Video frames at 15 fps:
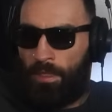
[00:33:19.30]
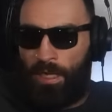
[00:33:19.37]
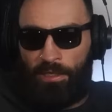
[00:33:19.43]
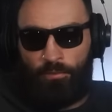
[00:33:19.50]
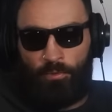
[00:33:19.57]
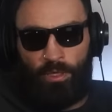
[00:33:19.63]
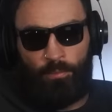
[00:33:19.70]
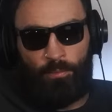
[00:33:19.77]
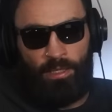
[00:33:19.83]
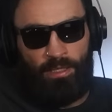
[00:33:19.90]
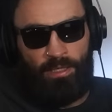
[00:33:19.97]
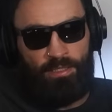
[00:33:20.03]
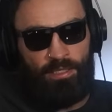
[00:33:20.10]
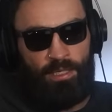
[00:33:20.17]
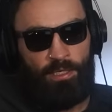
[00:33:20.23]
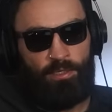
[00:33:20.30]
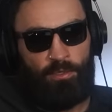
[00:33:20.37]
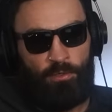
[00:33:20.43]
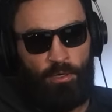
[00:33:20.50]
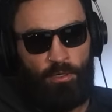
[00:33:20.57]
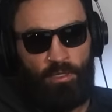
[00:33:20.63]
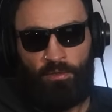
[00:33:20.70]
I don't think we get to see that
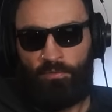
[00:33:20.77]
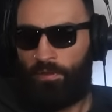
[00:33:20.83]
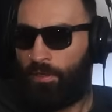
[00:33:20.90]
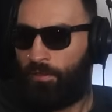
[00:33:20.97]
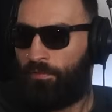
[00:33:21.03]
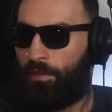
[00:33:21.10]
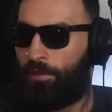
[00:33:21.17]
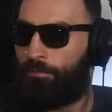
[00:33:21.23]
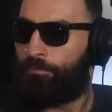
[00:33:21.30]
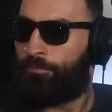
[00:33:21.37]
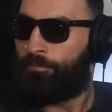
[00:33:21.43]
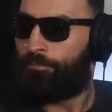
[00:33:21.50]
young, hungry fighter fight him.